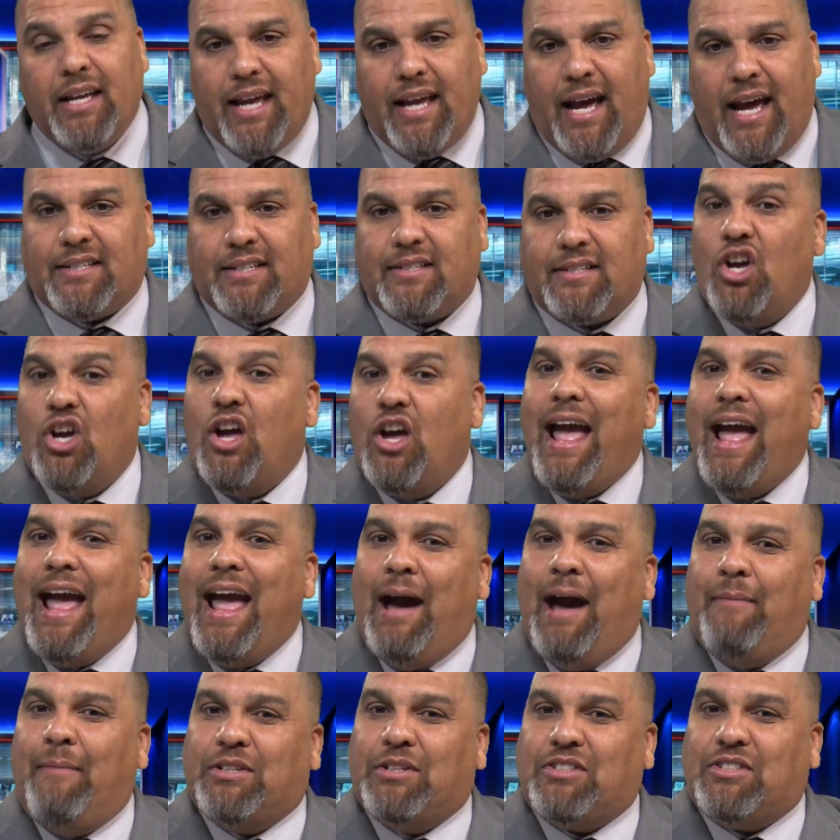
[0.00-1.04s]
Yes,
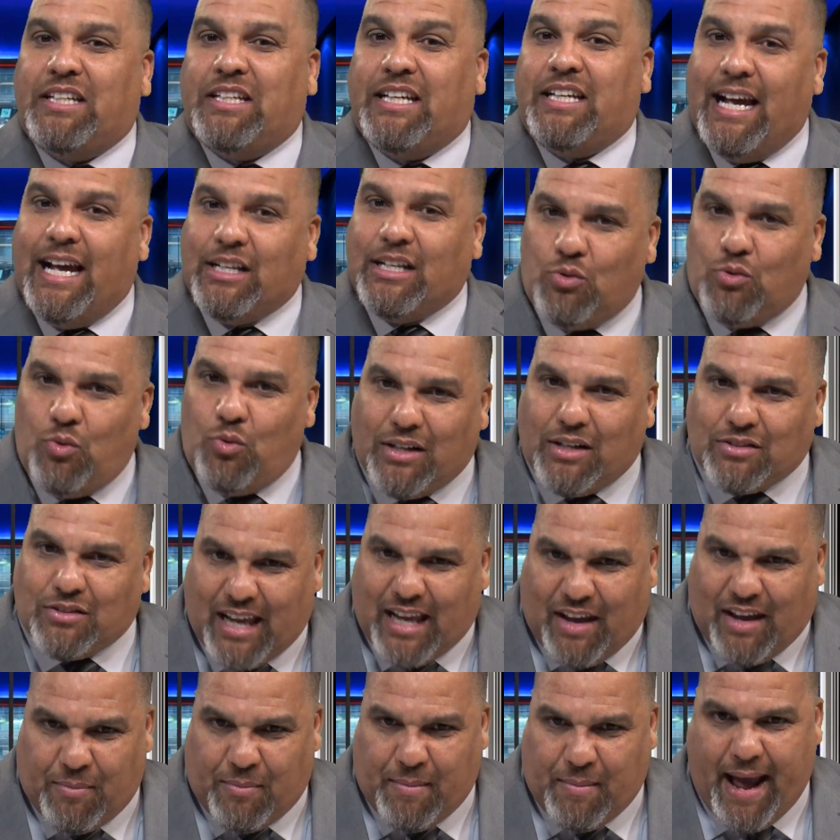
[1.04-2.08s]
amnesty. Guess who else
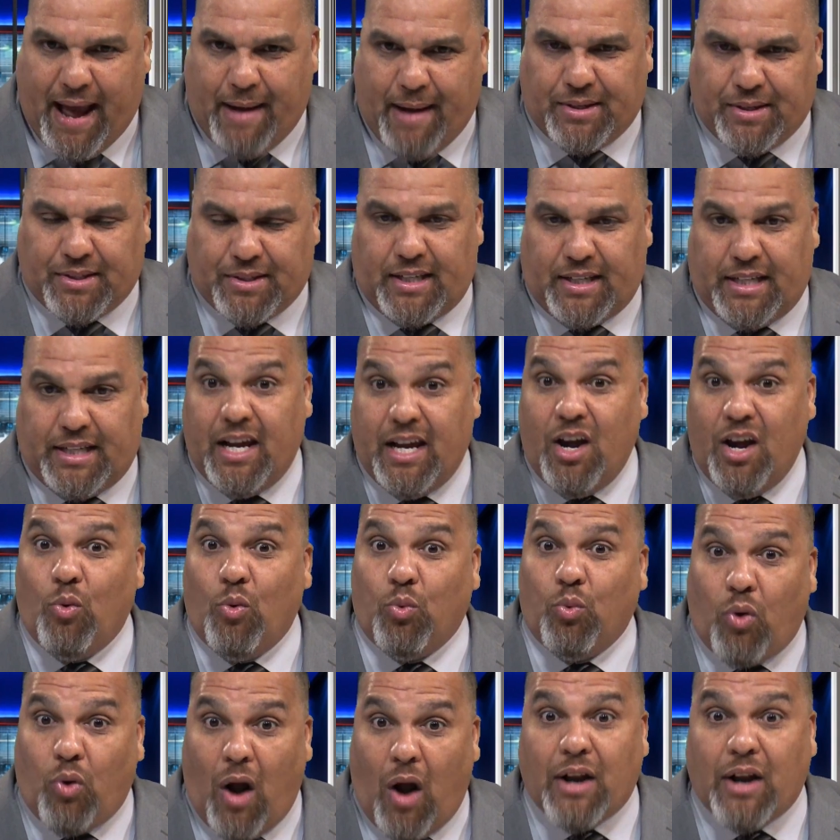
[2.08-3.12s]
gave them amnesty?
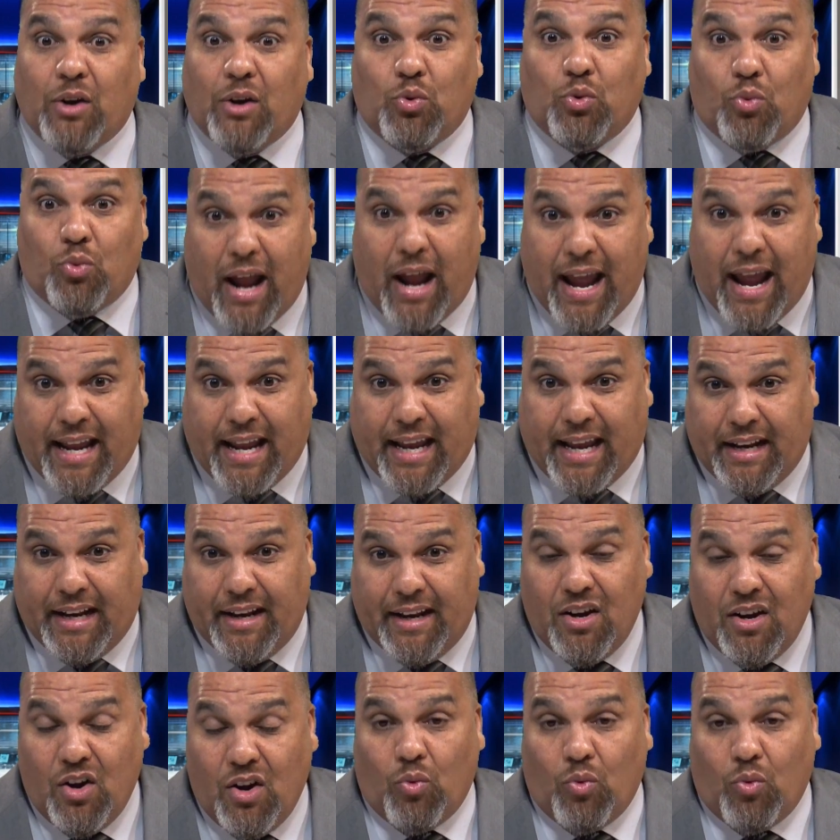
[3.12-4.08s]
Ronald Reagan.